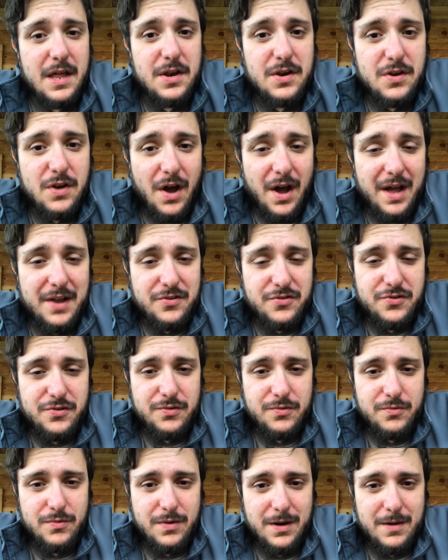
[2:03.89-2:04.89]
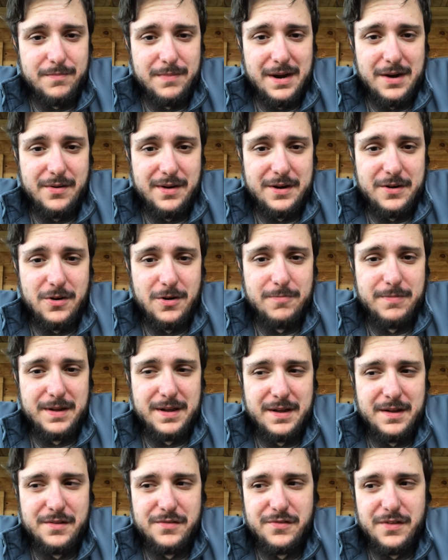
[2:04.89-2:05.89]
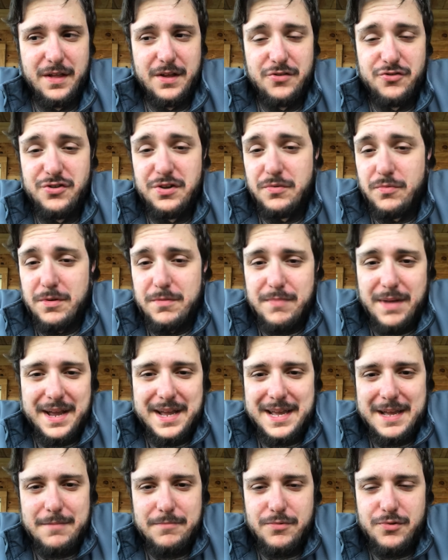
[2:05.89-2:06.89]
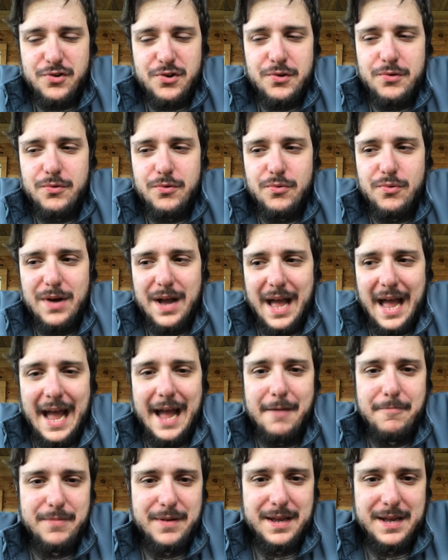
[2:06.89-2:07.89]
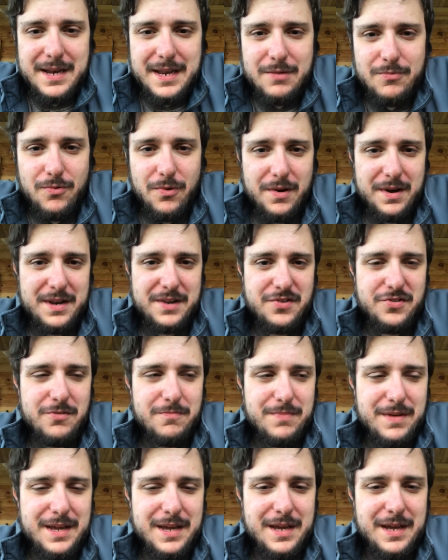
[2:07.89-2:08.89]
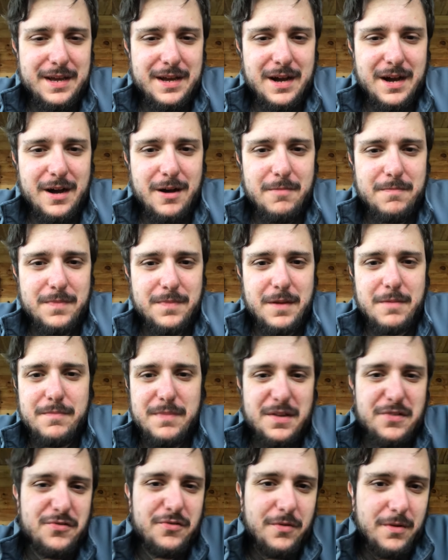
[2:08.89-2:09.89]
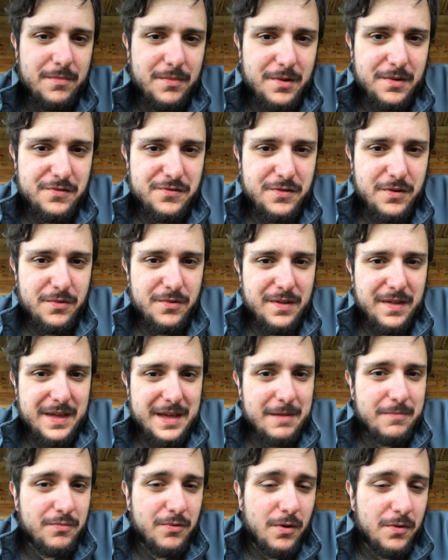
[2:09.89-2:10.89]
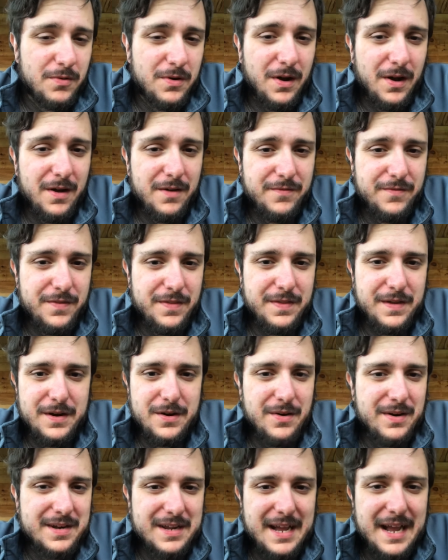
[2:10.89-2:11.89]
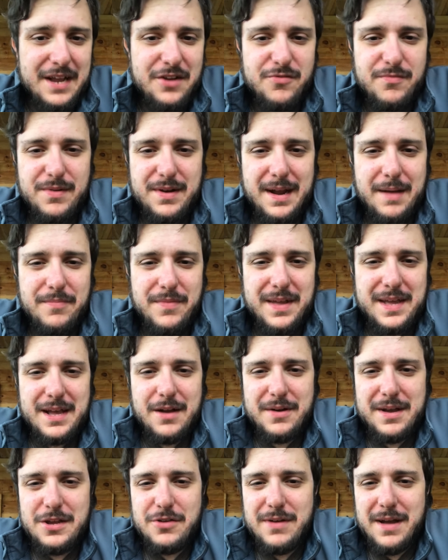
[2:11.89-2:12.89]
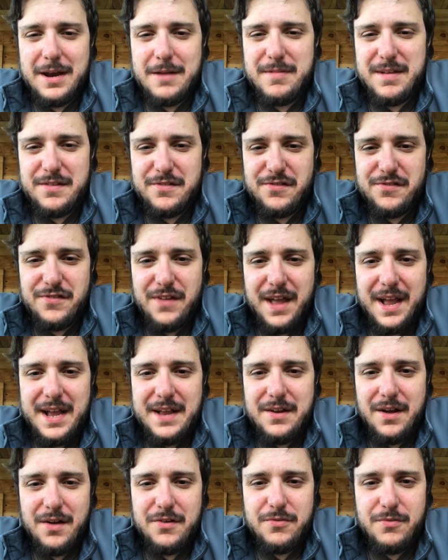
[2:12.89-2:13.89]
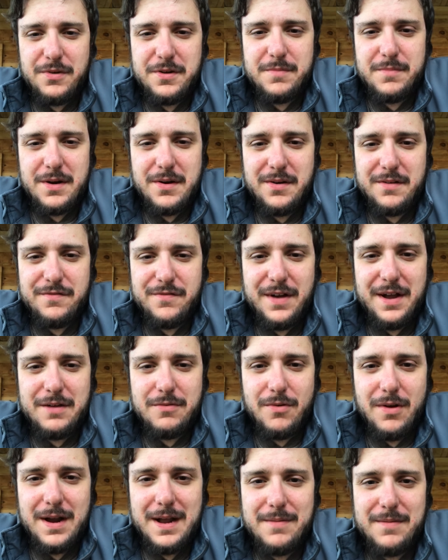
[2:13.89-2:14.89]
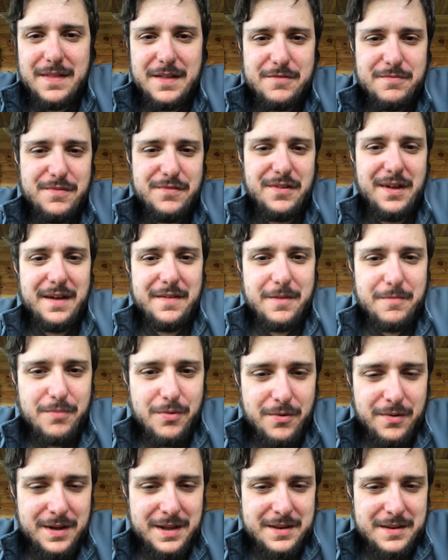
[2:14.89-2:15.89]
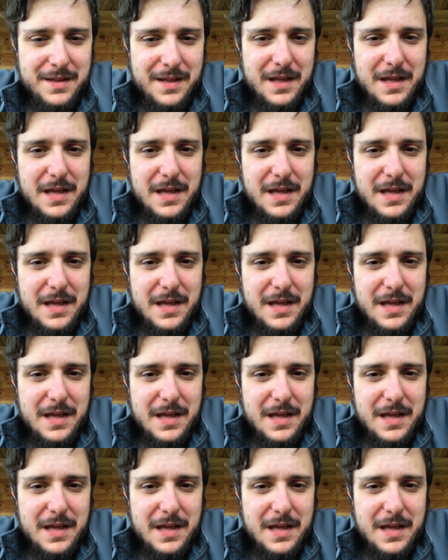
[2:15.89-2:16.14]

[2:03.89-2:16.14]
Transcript: not to marry her because she would make him too happy, and he wanted to be miserable, so he broke off their engagement. I'm thinking, okay, you got to be insane not to want to marry Faye Ray, but that's beside the point.